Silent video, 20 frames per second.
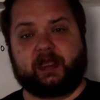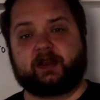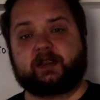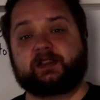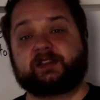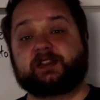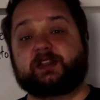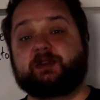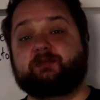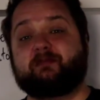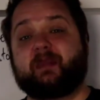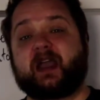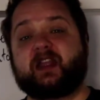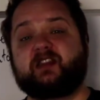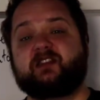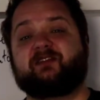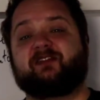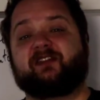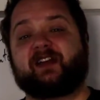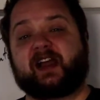it is a
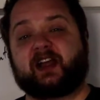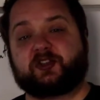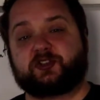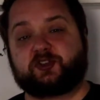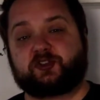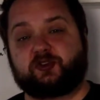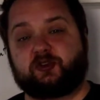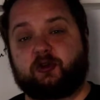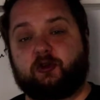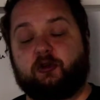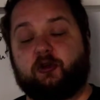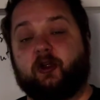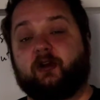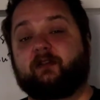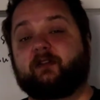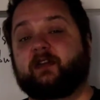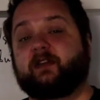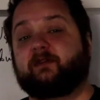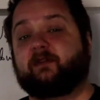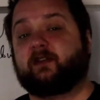manufacturer
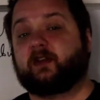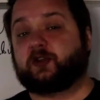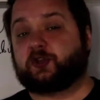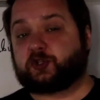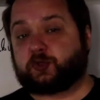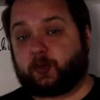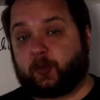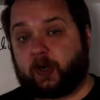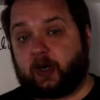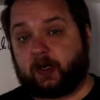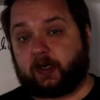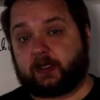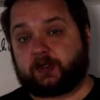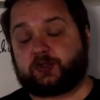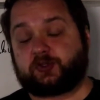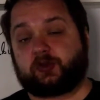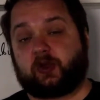of a finished product.